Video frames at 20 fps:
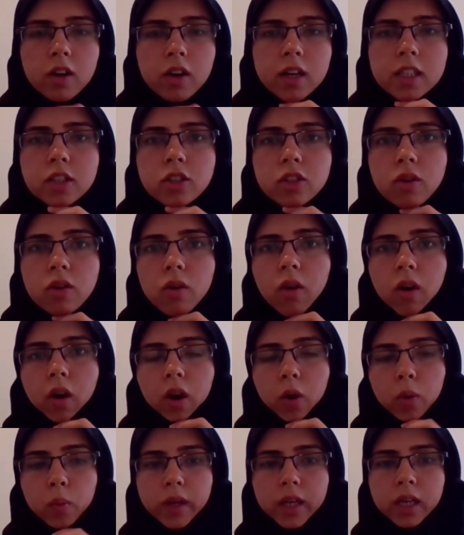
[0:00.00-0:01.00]
all right so
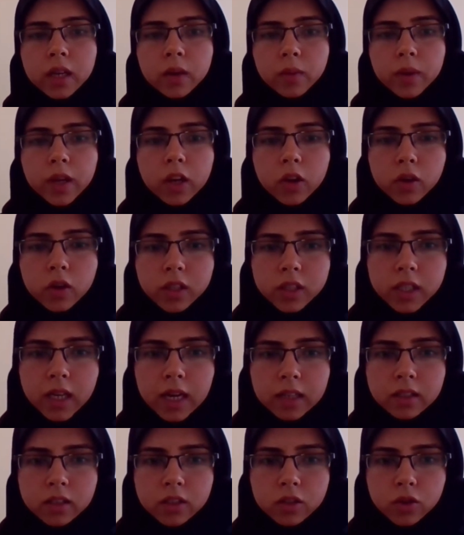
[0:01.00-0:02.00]
we we looked
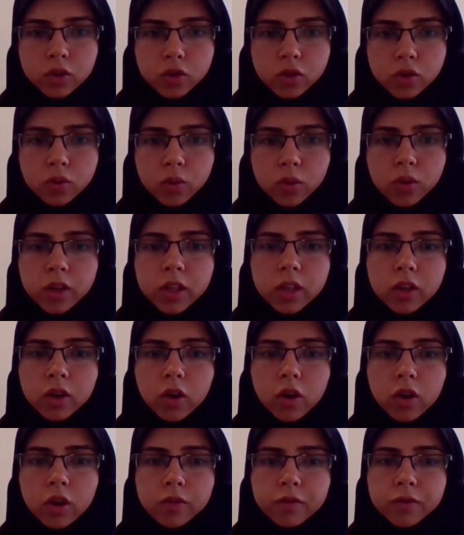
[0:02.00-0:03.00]
at the story
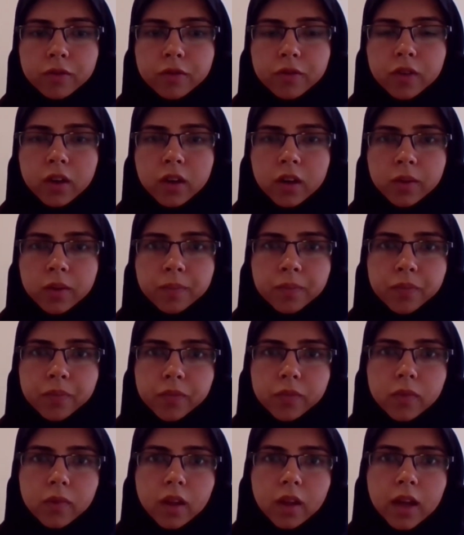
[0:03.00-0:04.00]
of
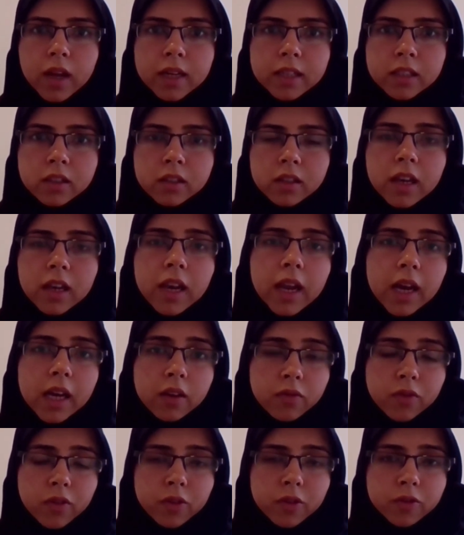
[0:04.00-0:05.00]
um, and the
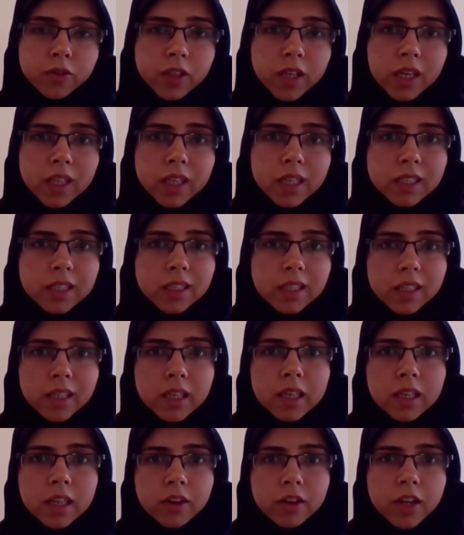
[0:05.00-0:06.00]
life of Sayyida
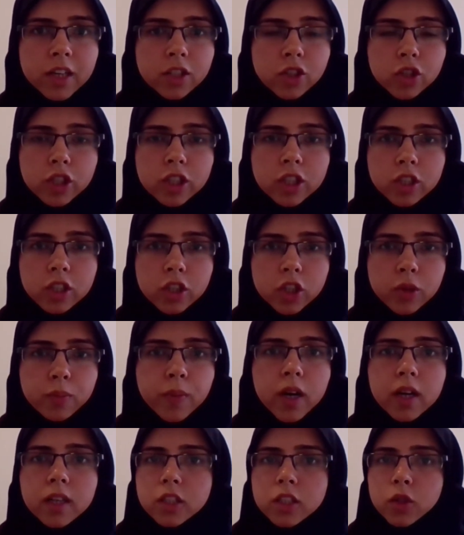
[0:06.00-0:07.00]
Sakina, right? She, she
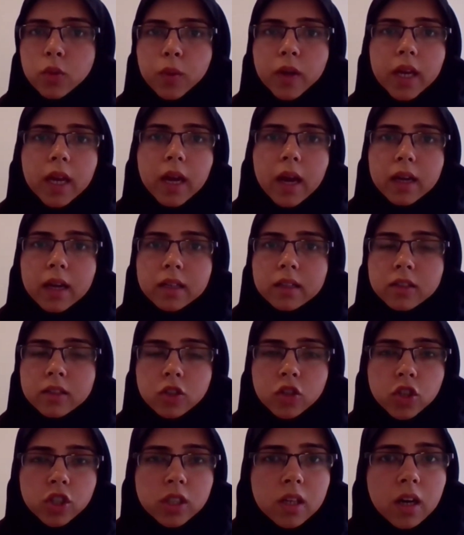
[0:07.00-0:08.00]
passed away at
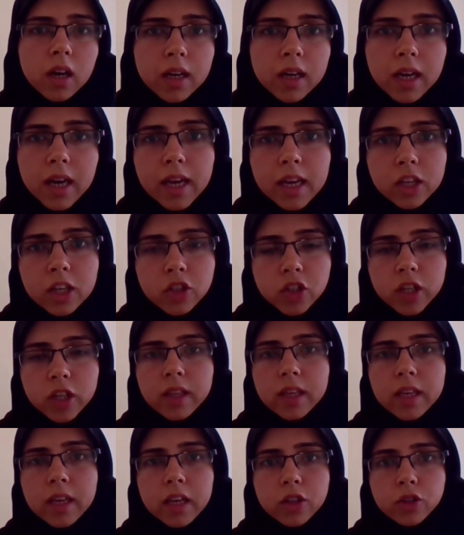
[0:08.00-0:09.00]
such a young age,
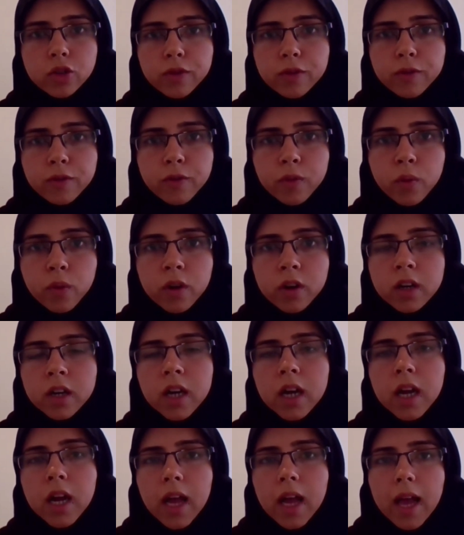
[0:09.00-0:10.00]
at the age of
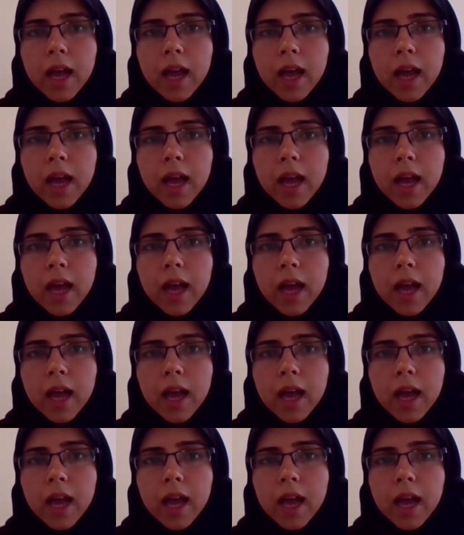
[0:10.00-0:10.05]
four.